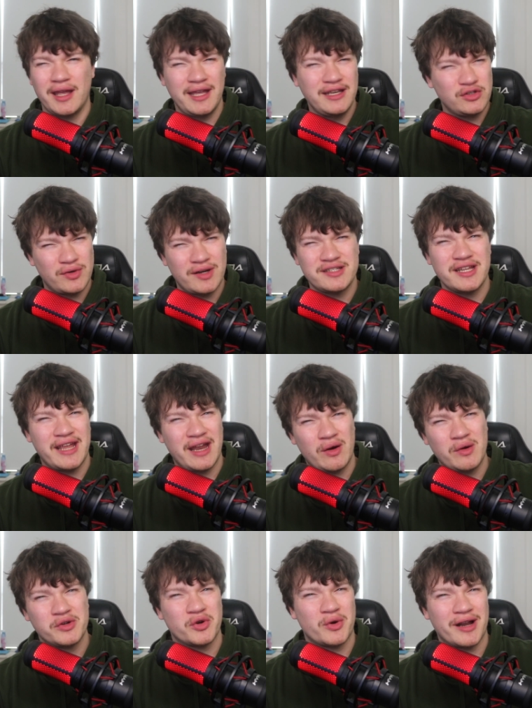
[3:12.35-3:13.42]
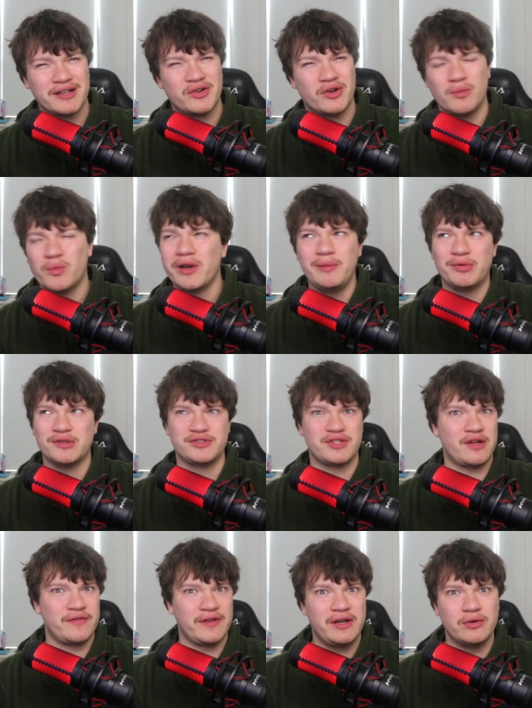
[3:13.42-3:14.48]
interesting character actor, and what he pulls
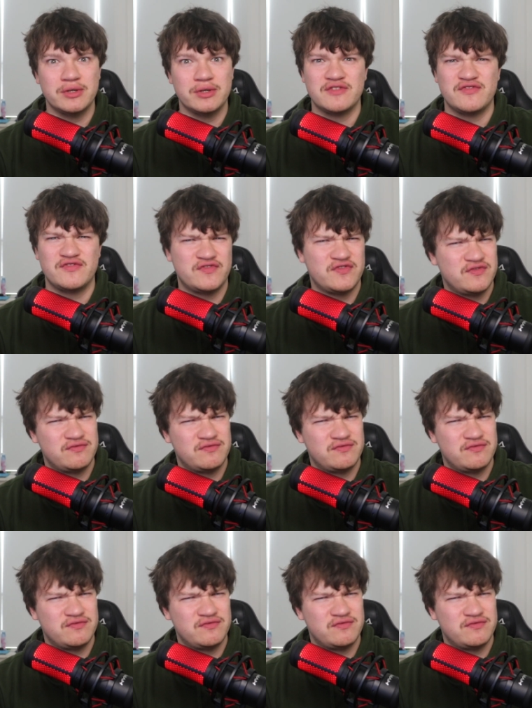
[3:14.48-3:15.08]
off here is